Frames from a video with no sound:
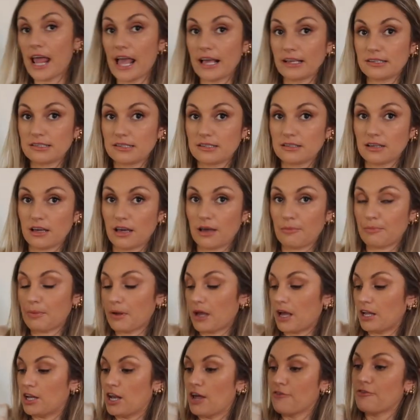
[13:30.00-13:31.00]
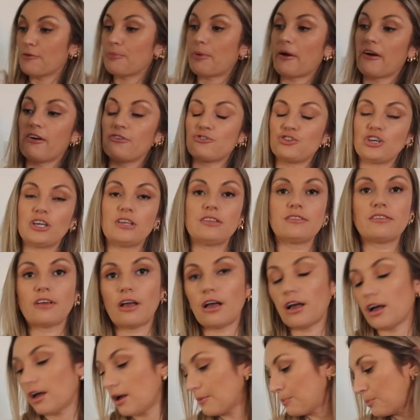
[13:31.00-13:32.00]
next up, another pair of jeans.
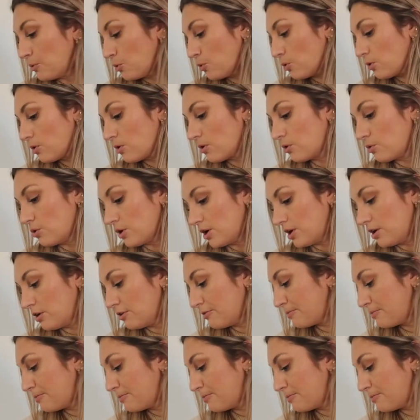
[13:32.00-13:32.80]
I bought quite a